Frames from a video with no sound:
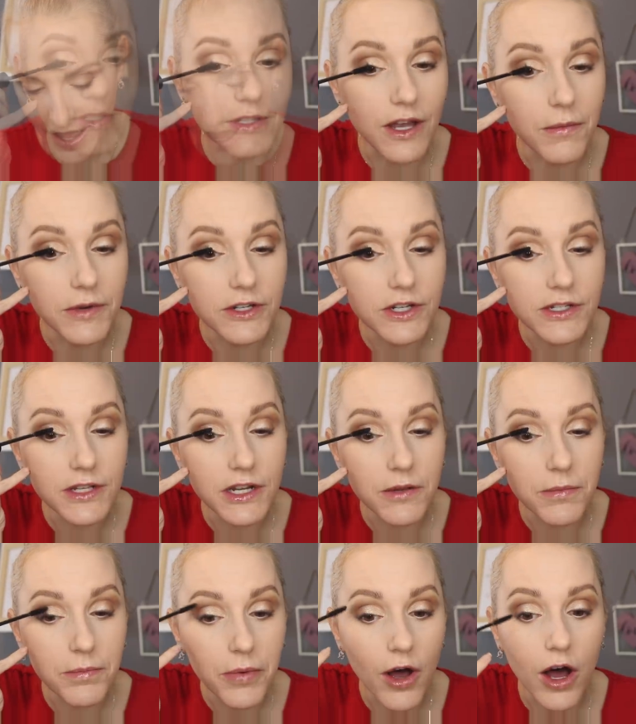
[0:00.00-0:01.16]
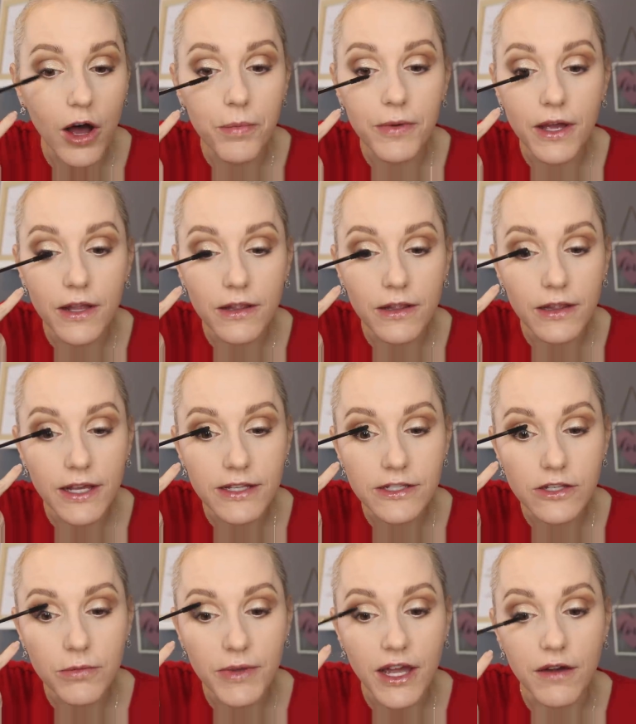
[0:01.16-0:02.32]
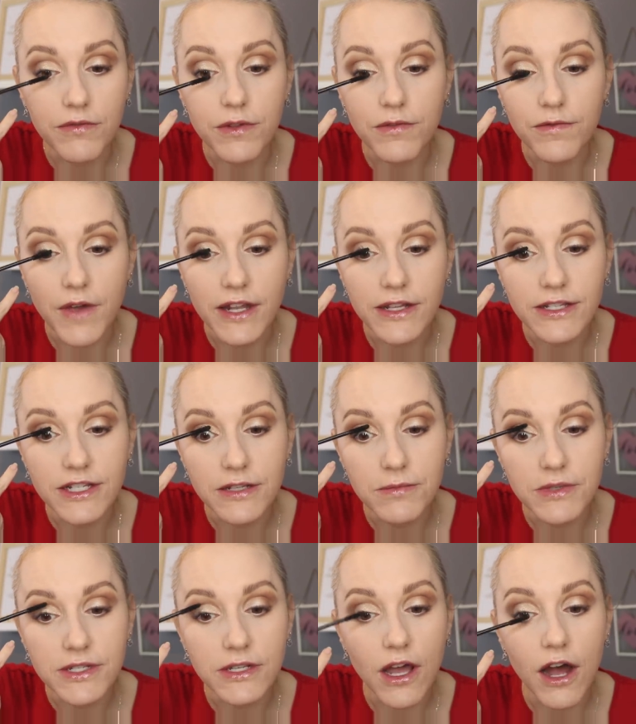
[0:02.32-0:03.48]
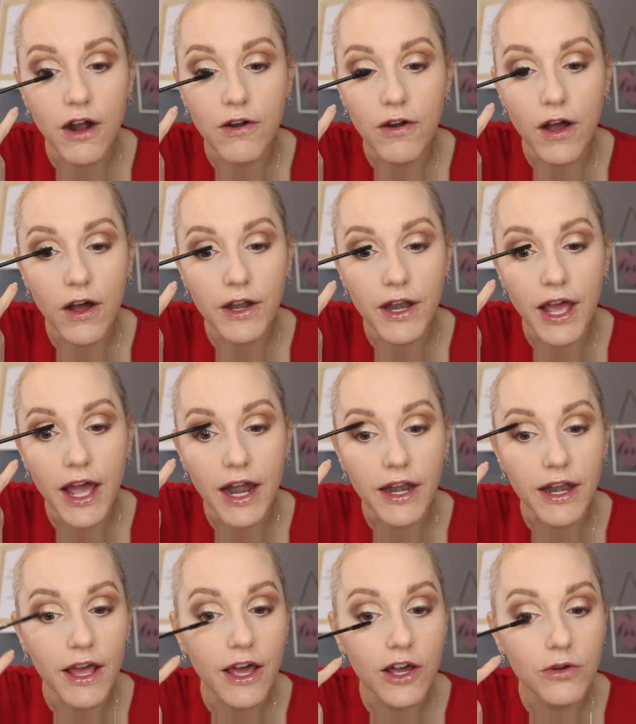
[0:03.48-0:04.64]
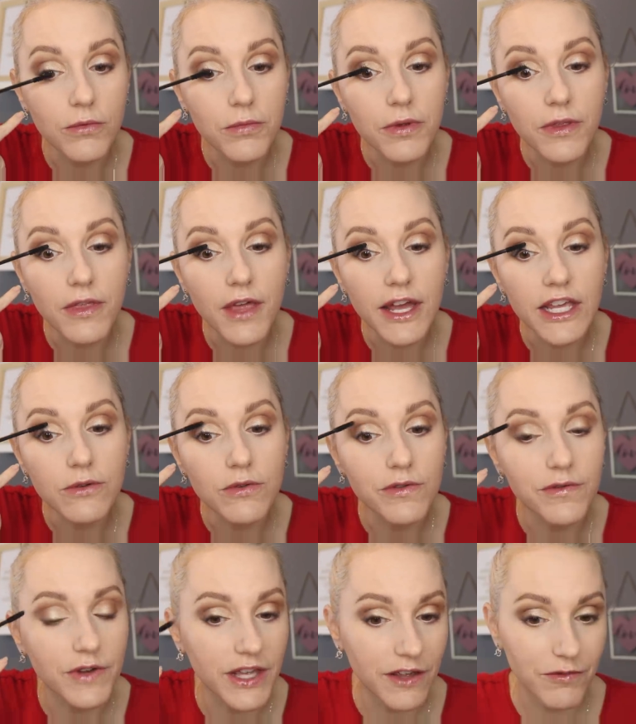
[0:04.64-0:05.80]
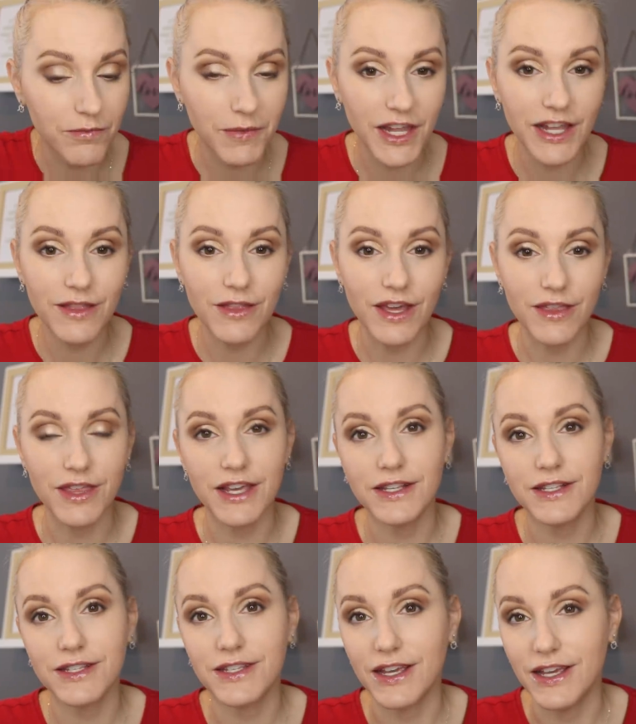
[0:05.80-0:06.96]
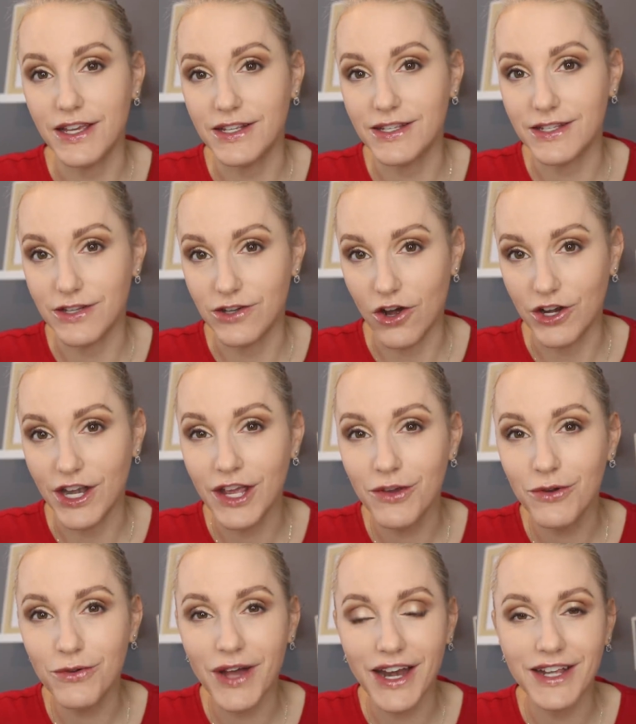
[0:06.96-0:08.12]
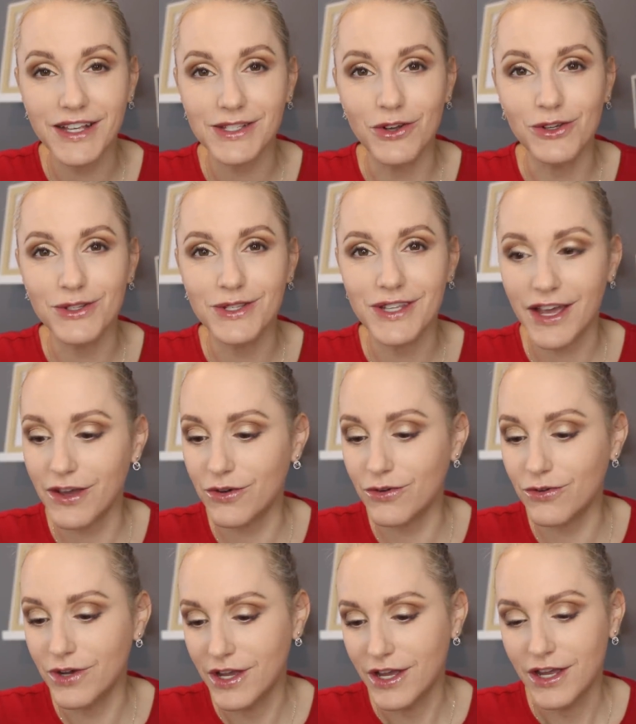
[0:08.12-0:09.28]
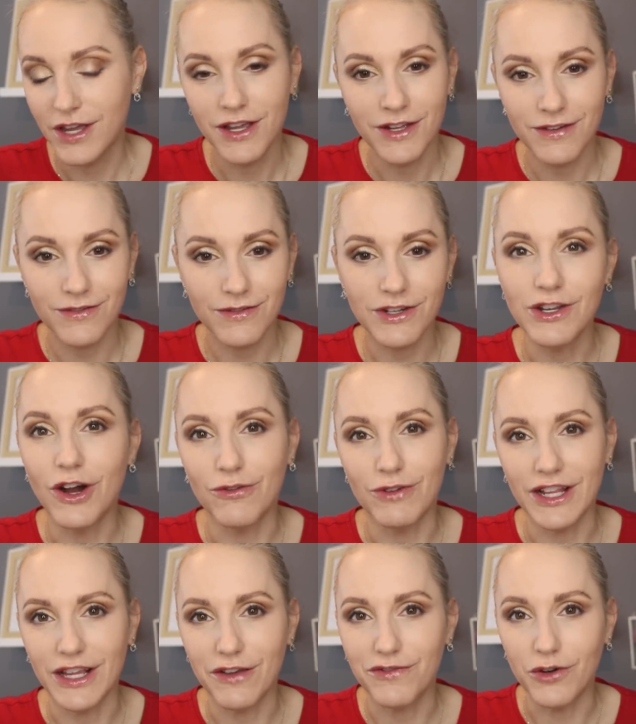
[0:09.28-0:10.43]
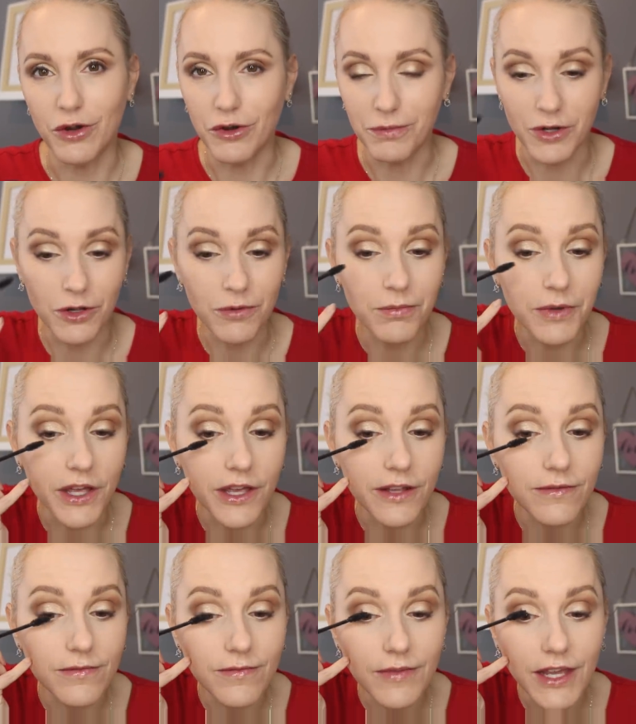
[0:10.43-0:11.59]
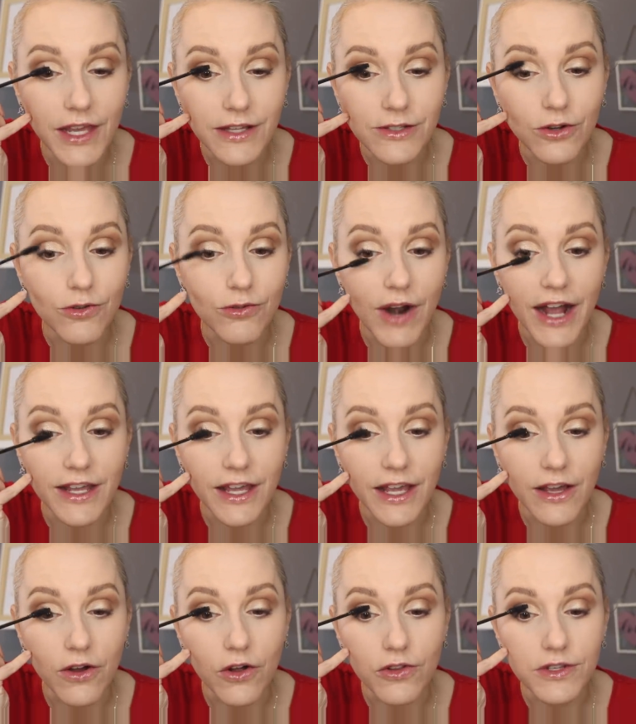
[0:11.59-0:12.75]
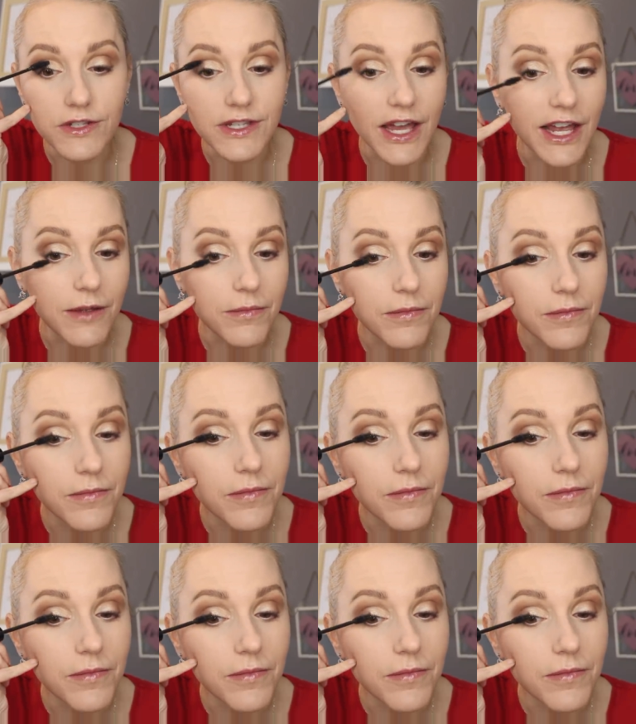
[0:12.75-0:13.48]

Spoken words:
so I'm just going to pop a little bit of the Fenty mascara on and hope that you will forgive me that this is not new and it's also not really affordable, but it's cracking all the same.